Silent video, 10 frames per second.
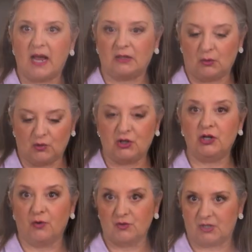I learned
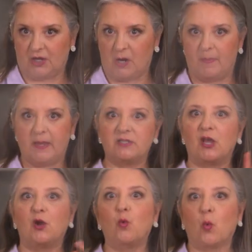years ago. It's
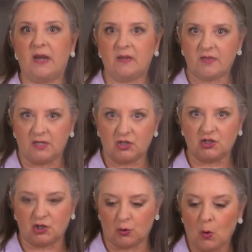a great thing to
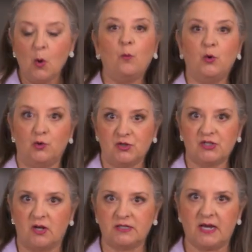do when you're
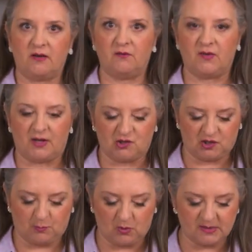sauteing
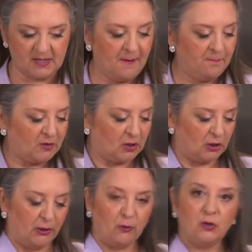vegetables.
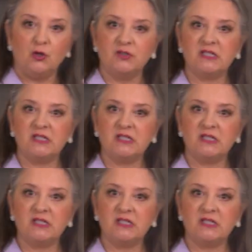Clear a little